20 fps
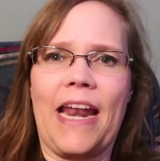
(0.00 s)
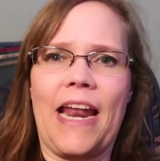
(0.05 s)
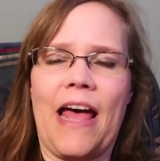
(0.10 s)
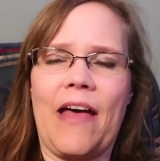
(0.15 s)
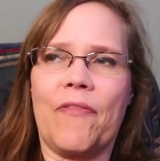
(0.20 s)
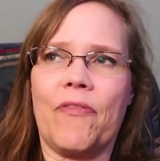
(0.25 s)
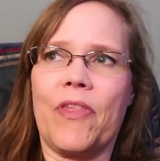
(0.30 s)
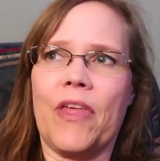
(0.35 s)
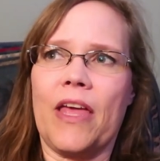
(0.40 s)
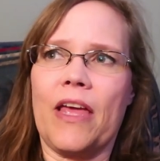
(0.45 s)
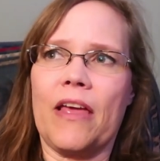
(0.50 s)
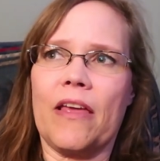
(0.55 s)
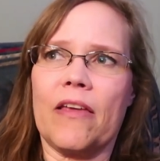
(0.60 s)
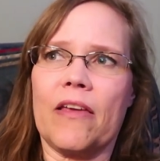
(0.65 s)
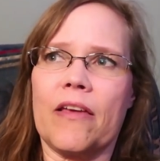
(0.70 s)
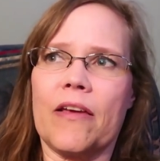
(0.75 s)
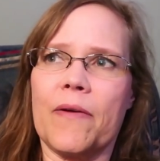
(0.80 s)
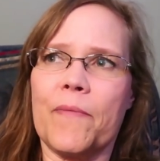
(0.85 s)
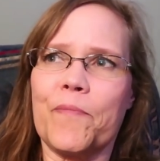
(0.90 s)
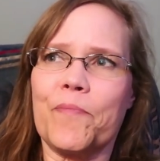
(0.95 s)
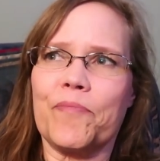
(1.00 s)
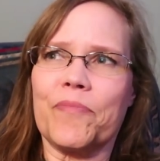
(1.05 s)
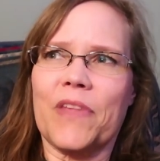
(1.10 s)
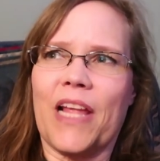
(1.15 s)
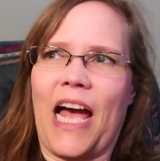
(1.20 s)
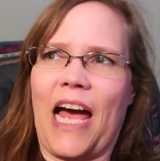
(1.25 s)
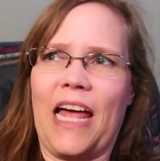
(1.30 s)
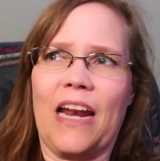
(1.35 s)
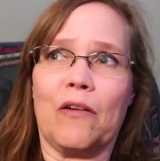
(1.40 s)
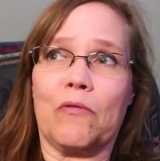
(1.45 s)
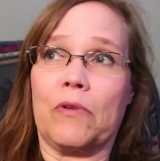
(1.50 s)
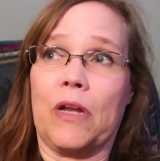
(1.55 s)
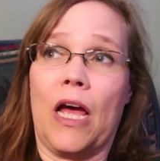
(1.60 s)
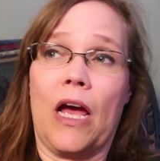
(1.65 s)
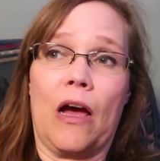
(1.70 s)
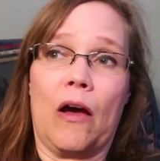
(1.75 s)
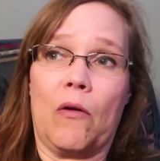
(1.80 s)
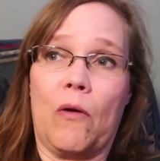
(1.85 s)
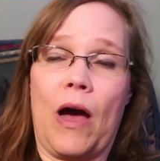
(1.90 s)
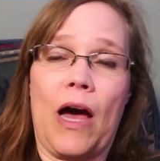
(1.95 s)
I think, I don't
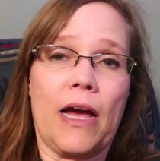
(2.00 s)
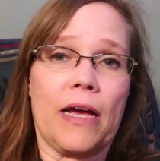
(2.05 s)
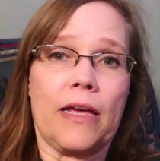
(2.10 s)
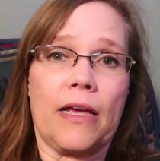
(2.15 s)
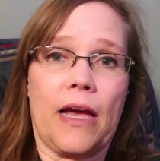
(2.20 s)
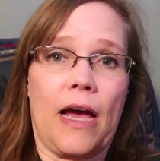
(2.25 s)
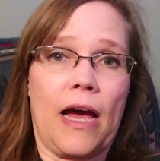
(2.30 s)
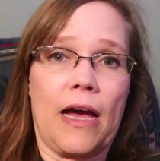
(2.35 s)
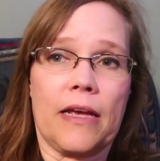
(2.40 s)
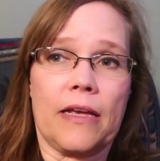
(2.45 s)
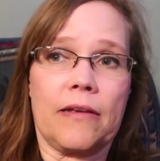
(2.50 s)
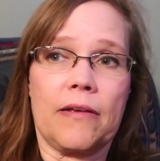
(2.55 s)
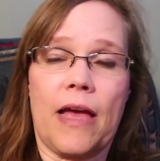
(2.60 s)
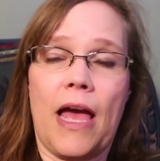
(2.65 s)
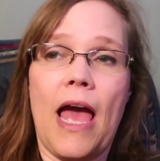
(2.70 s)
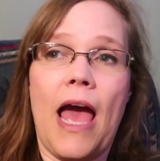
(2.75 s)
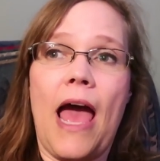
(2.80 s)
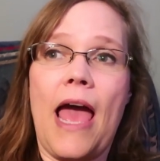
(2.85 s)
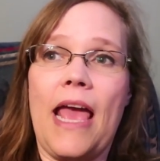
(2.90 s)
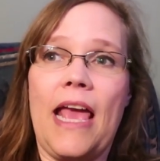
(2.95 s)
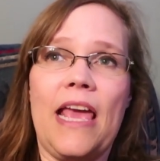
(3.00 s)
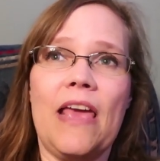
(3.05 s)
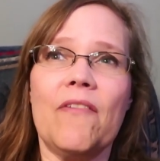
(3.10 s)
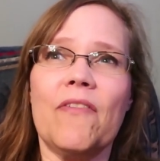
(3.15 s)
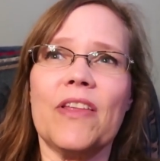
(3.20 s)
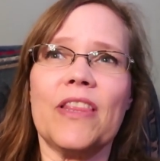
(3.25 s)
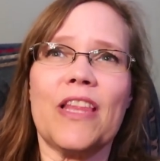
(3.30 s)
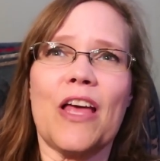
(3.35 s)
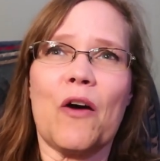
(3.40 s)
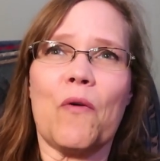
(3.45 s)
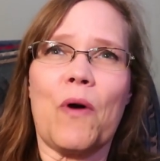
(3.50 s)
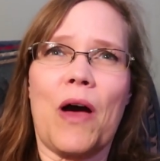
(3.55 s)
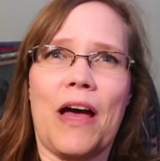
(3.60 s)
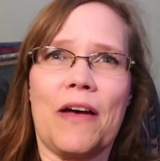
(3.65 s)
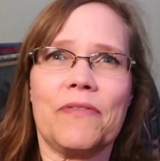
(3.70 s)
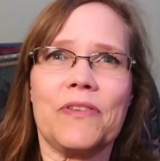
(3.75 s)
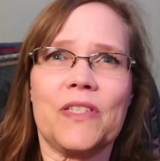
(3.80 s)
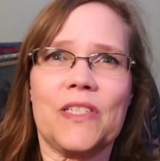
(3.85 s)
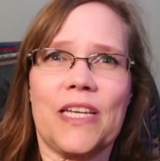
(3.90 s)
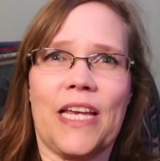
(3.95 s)
know. I, I, even though
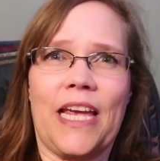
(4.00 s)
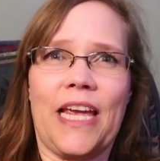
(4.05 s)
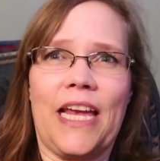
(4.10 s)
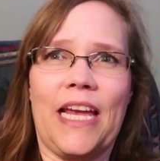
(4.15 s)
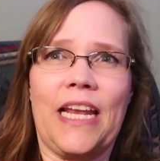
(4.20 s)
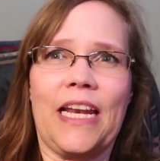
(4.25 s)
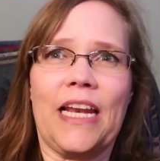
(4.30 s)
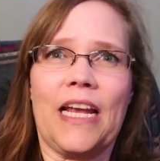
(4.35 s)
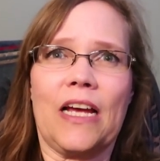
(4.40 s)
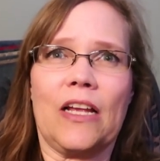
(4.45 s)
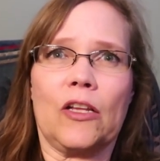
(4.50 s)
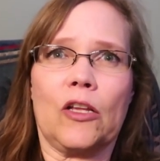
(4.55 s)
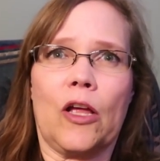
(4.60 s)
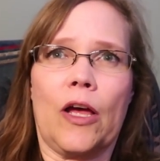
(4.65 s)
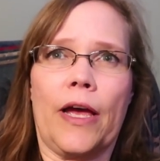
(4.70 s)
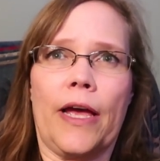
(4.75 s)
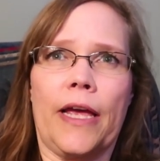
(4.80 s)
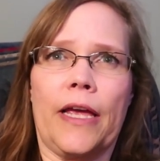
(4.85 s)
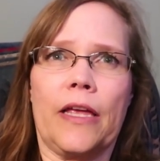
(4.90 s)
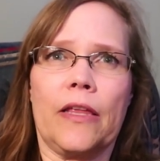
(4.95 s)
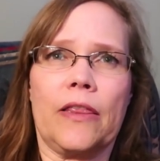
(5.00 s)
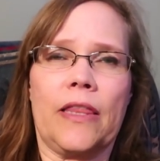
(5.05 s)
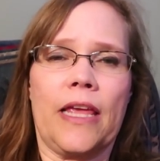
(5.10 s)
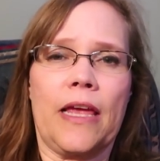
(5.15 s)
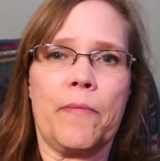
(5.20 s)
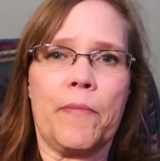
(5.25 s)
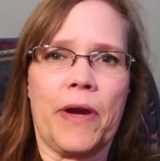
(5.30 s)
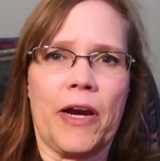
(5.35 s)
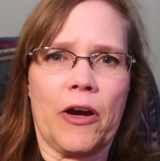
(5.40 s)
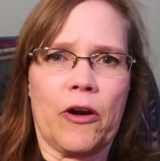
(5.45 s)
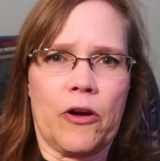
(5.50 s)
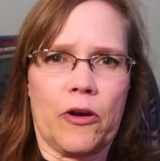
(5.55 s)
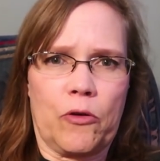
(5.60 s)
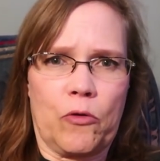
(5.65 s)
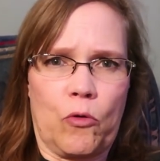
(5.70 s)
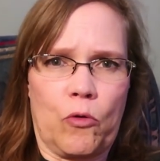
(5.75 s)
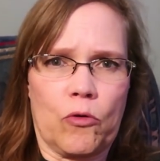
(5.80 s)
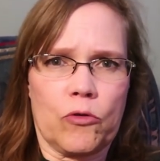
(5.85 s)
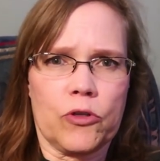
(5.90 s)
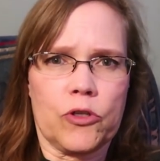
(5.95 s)
I've seen like the American
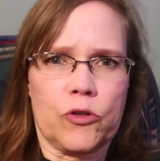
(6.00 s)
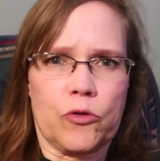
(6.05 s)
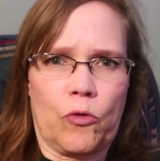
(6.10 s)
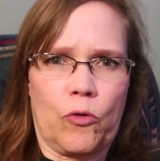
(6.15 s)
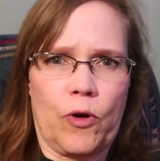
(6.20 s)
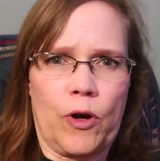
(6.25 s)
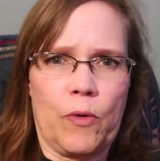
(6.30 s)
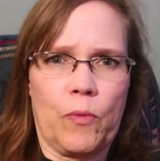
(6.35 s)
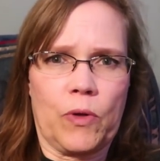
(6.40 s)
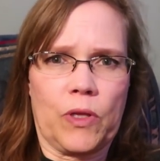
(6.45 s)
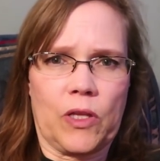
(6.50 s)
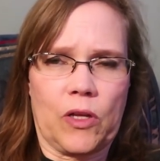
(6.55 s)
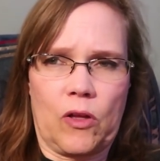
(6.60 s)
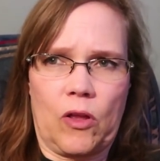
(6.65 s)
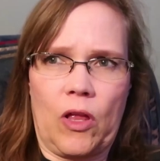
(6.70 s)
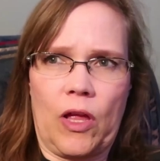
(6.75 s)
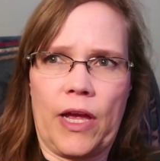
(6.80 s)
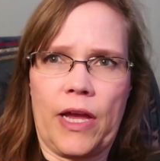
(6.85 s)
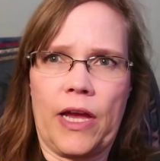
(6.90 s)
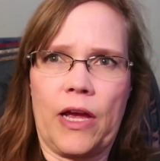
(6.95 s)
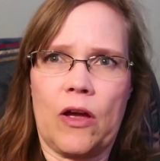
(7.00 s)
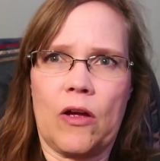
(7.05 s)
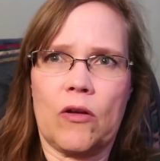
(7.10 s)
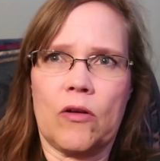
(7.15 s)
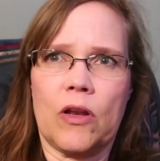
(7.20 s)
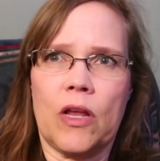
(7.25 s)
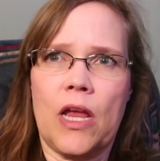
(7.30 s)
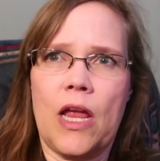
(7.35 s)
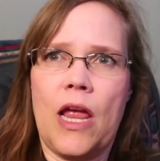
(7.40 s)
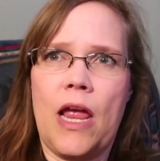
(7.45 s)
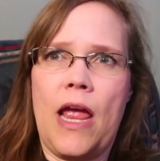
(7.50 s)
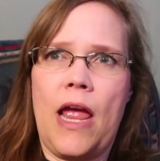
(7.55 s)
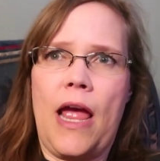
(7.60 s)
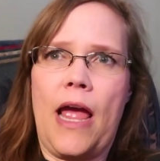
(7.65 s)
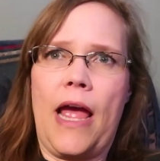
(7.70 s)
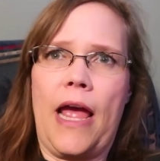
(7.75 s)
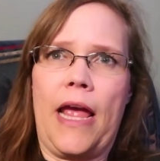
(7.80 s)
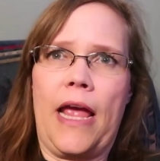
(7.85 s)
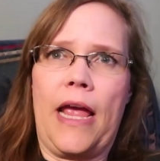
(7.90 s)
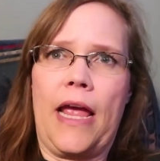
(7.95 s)
Horror Story with the clown
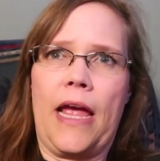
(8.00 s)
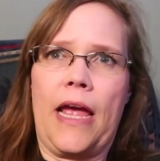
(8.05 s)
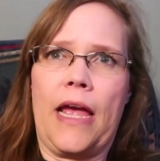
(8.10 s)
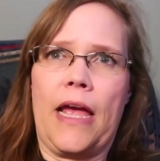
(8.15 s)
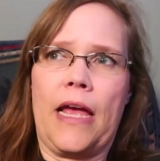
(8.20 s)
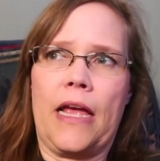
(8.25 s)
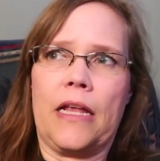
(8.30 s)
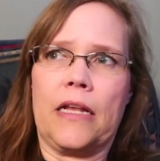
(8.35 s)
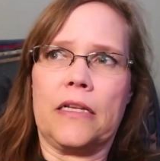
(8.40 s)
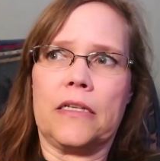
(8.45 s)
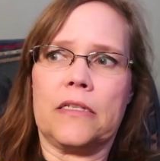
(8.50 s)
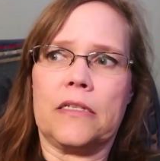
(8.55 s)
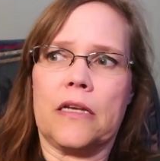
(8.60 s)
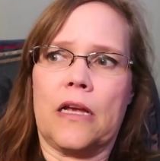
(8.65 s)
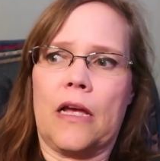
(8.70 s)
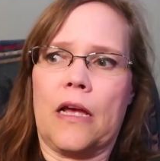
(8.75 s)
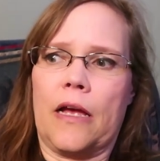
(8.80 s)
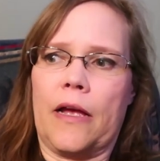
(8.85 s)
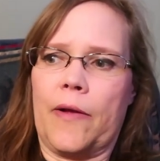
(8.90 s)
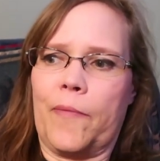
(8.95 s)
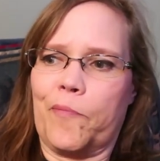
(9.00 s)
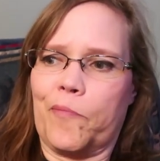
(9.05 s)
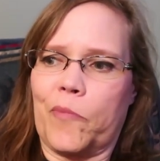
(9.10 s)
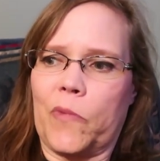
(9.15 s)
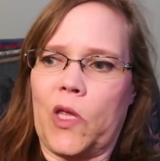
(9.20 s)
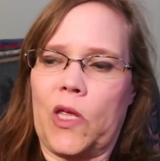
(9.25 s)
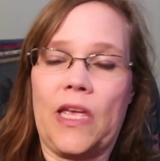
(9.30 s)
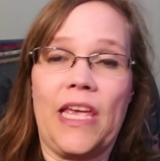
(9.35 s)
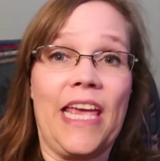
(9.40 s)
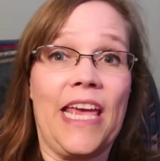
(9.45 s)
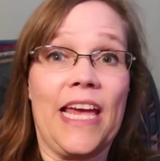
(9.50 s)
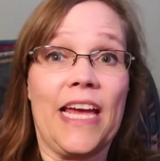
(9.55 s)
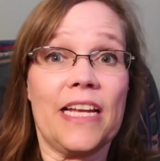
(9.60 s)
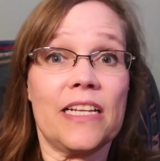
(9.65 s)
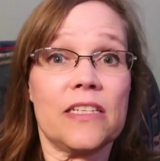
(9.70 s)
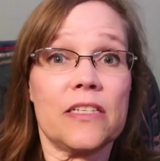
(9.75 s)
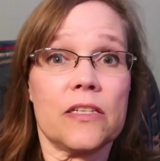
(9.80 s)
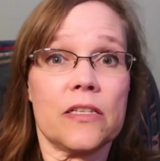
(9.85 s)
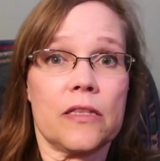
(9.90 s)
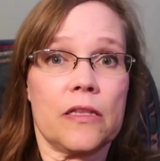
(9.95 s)
and um,
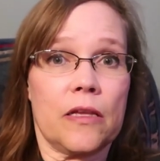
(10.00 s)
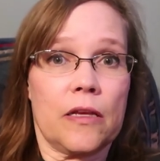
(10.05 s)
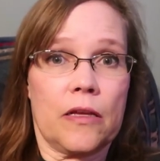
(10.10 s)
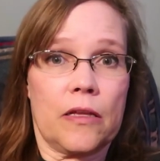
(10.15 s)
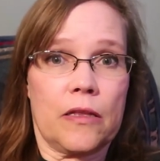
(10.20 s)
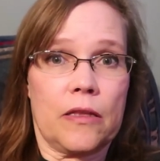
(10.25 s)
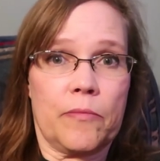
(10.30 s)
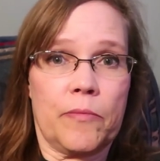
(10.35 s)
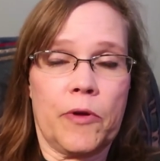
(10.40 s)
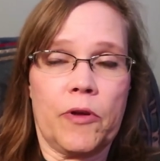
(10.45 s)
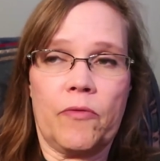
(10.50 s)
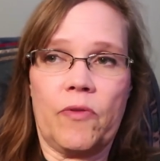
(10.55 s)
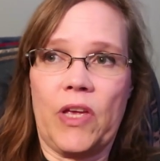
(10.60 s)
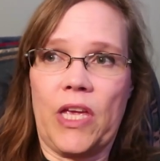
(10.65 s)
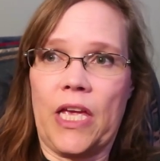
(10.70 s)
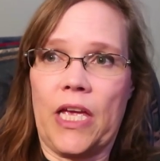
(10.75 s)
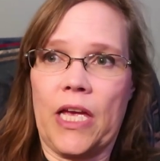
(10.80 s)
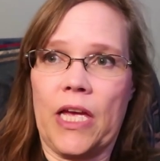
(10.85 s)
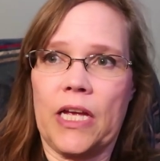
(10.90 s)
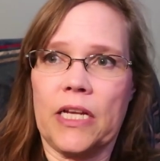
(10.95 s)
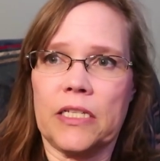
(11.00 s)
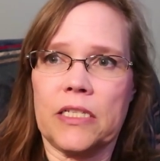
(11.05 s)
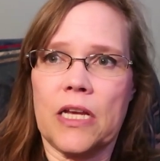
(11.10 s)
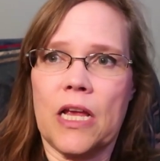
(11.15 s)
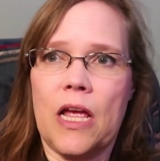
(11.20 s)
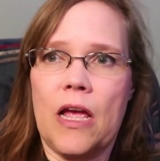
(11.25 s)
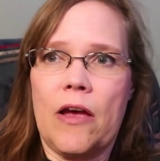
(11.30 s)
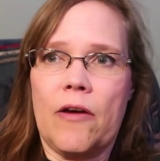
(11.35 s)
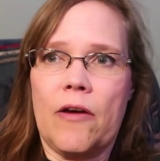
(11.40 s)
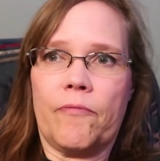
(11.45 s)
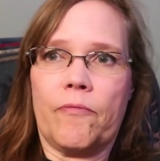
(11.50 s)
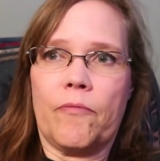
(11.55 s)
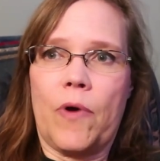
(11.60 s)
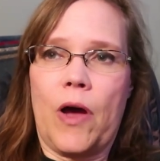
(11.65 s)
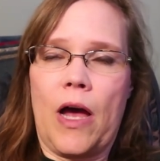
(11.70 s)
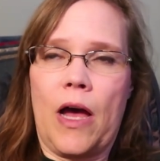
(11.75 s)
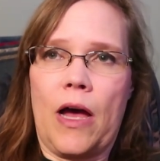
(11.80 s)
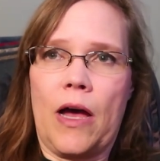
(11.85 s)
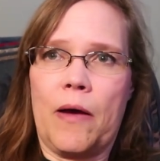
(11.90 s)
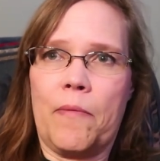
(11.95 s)
It, the, the movie It,
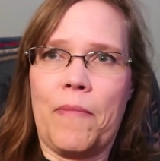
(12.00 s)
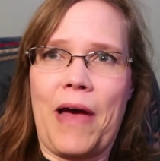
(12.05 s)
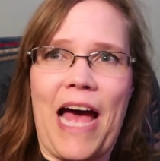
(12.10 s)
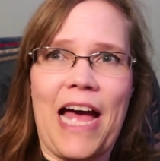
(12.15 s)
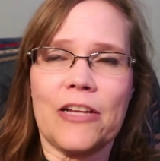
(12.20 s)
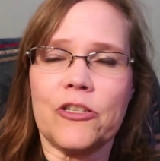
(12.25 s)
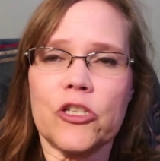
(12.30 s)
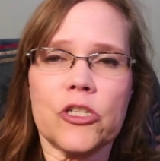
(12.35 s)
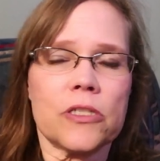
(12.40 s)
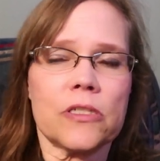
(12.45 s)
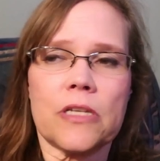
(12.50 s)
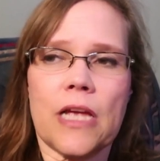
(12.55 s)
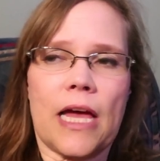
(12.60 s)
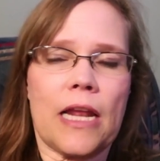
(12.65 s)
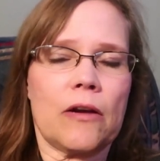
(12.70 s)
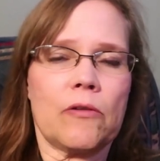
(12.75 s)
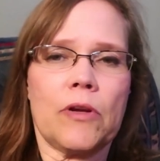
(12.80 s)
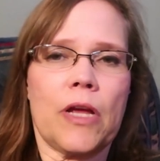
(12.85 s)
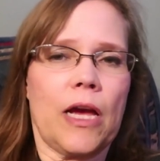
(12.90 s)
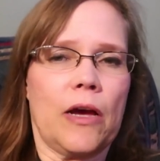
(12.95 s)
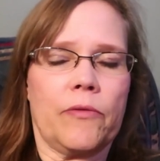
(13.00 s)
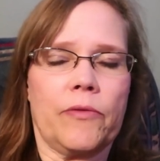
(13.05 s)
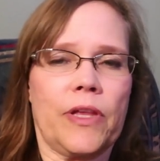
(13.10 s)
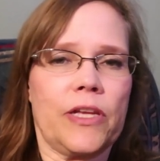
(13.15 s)
um, I just, I don't know.